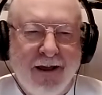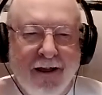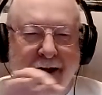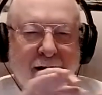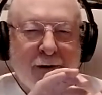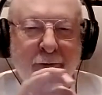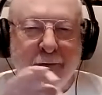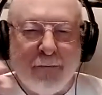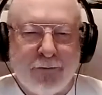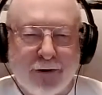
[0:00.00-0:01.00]

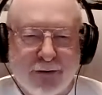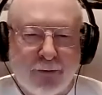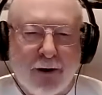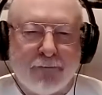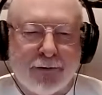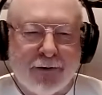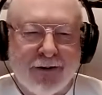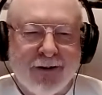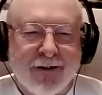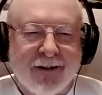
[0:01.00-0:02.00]
aluminum strips
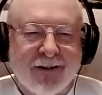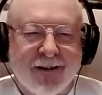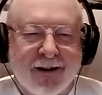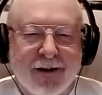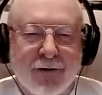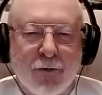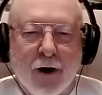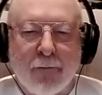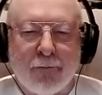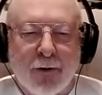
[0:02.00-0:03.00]
that had
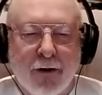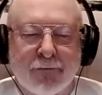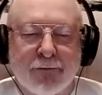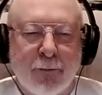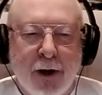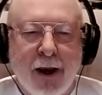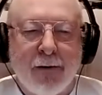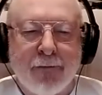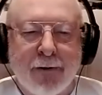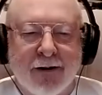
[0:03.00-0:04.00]
dropped off the beam
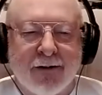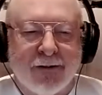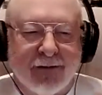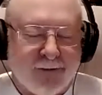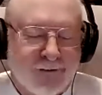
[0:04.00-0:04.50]
there. And